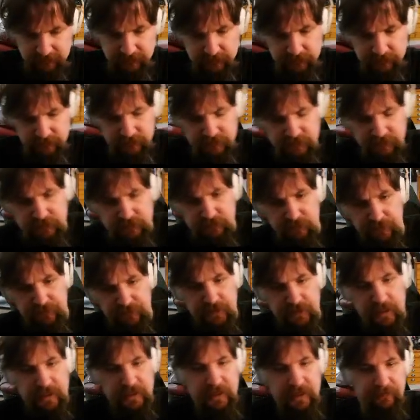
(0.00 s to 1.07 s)
Since we've
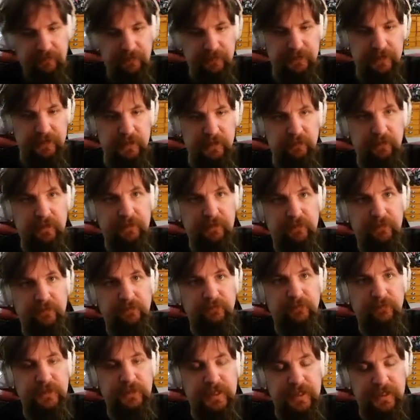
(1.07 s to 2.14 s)
done everything we've
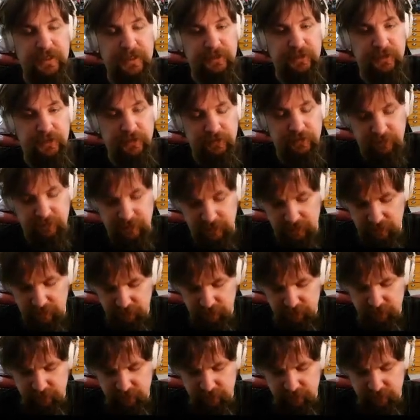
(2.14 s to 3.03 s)
needed to do there.